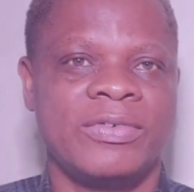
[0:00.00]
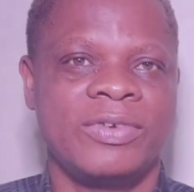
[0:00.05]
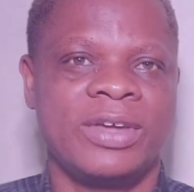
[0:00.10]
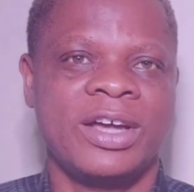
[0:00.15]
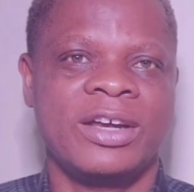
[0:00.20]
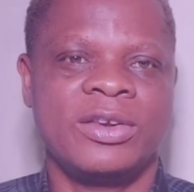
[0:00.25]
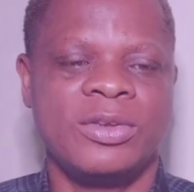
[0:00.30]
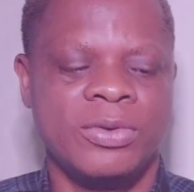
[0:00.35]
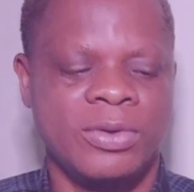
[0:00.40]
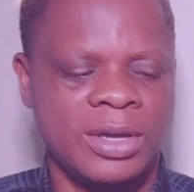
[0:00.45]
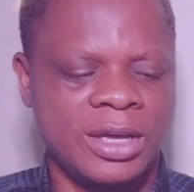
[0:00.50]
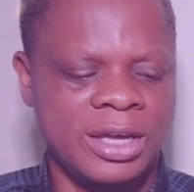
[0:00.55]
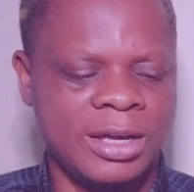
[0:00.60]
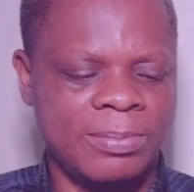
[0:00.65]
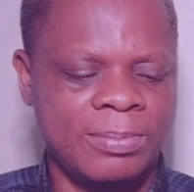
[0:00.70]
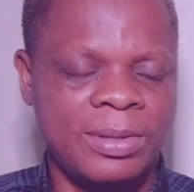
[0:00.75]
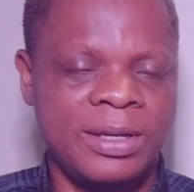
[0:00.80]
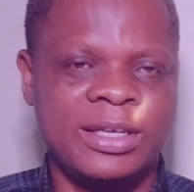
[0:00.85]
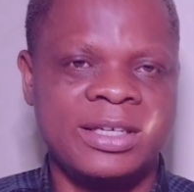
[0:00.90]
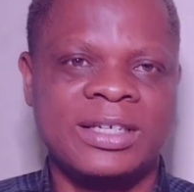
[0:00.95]
If you are new
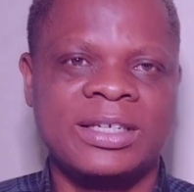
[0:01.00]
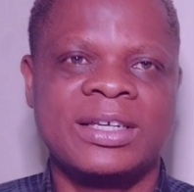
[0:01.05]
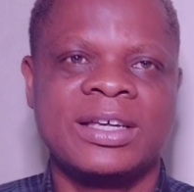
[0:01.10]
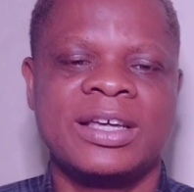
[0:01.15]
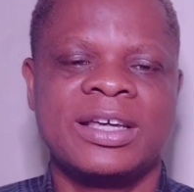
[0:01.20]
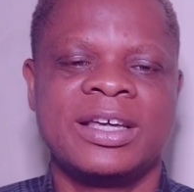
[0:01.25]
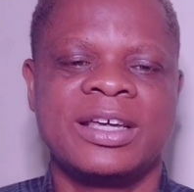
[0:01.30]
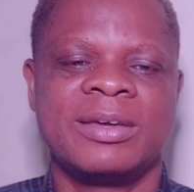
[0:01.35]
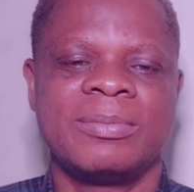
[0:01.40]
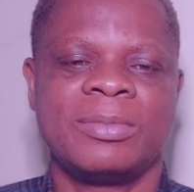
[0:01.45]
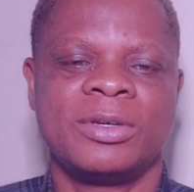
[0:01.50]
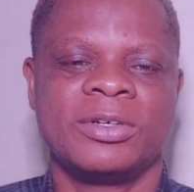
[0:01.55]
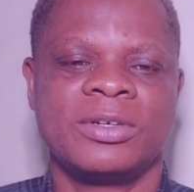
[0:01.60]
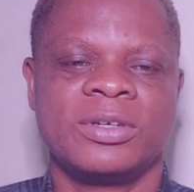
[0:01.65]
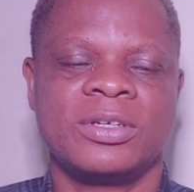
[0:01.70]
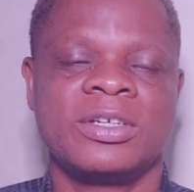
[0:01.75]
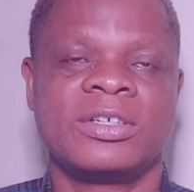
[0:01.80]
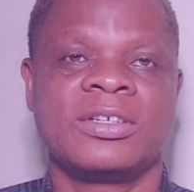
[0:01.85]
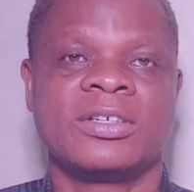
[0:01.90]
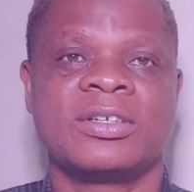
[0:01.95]
here, please make
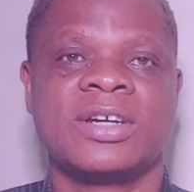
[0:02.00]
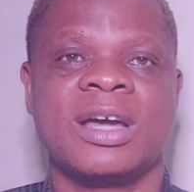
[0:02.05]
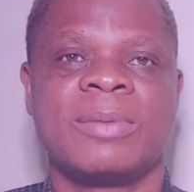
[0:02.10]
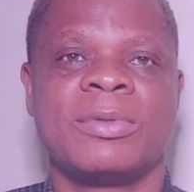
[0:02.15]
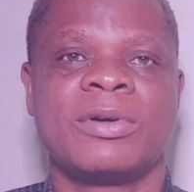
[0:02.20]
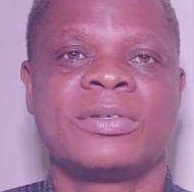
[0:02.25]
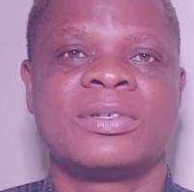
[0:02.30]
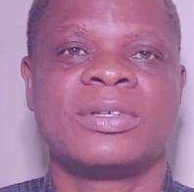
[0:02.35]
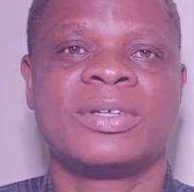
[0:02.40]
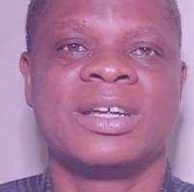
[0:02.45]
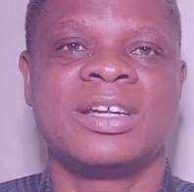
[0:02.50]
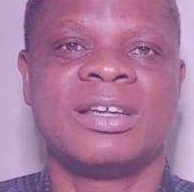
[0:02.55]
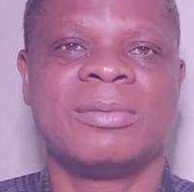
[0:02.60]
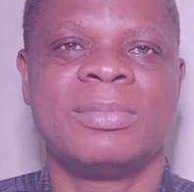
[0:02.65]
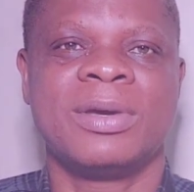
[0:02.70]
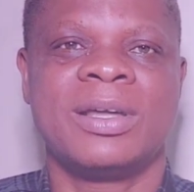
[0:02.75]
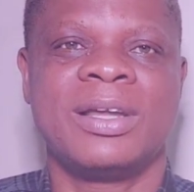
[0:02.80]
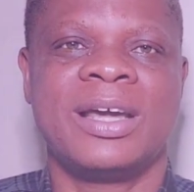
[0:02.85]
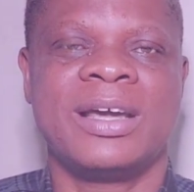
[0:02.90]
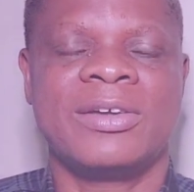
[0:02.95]
sure you hit the subscribe button and
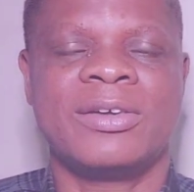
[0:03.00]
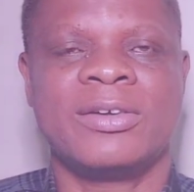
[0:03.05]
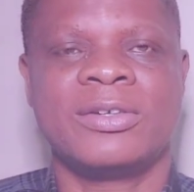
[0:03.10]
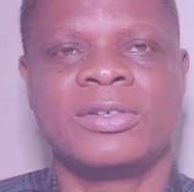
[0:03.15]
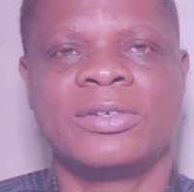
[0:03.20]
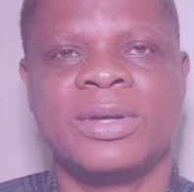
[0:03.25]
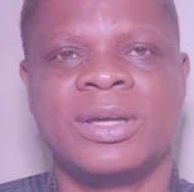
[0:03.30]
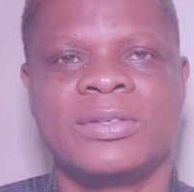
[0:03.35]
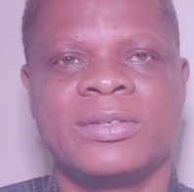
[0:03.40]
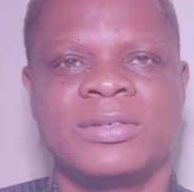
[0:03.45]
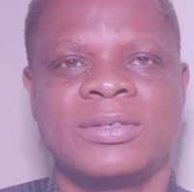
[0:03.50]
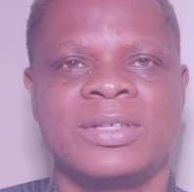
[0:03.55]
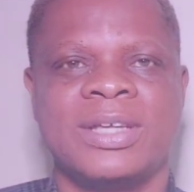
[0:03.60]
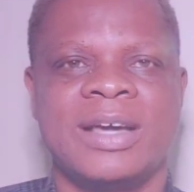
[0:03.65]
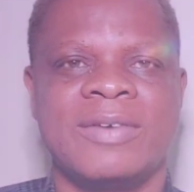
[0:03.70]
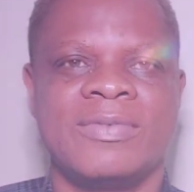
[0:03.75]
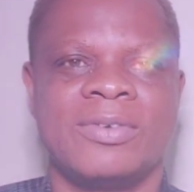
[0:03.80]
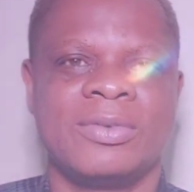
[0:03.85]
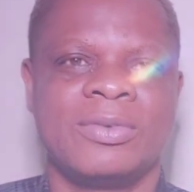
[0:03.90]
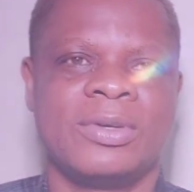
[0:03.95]
the bell icon to stay
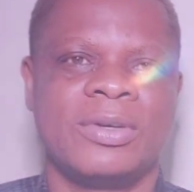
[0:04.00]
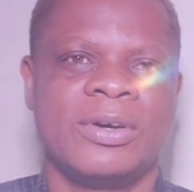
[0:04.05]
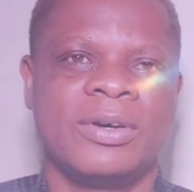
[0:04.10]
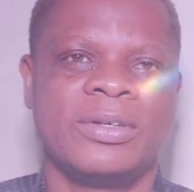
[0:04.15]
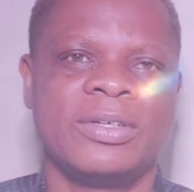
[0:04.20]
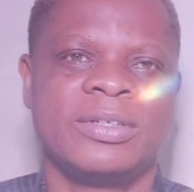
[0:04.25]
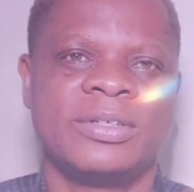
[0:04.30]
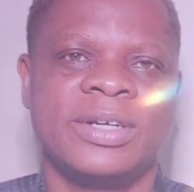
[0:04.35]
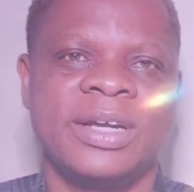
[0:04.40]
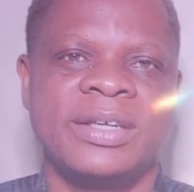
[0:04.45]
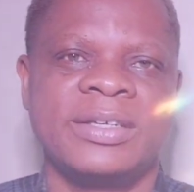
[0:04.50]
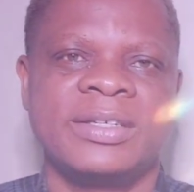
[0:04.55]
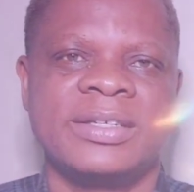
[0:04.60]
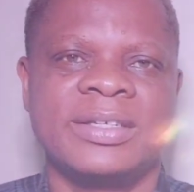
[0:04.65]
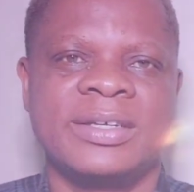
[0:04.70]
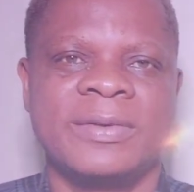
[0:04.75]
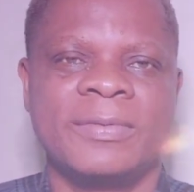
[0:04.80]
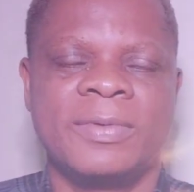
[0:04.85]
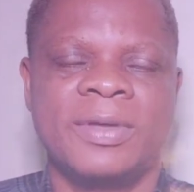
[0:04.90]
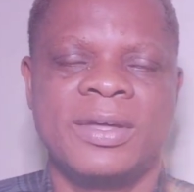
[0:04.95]
afloat with all the
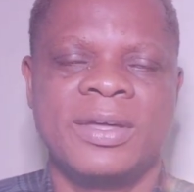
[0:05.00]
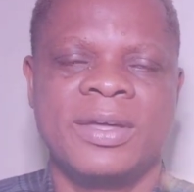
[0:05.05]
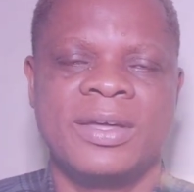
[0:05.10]
trends.